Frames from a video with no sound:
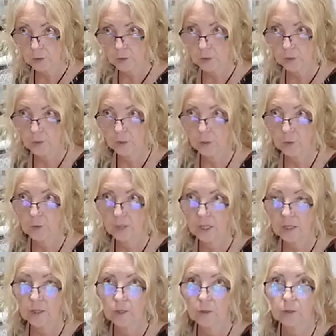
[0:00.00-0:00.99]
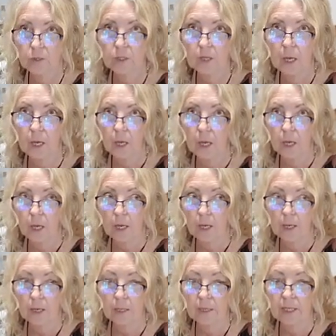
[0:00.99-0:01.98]
so that you get those
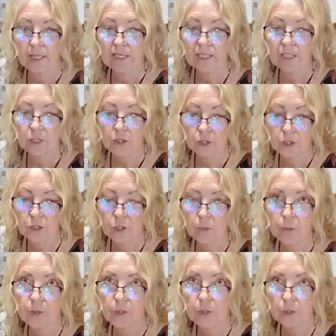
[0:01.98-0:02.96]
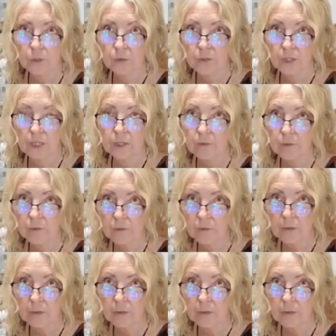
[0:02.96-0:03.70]
the additional preservative,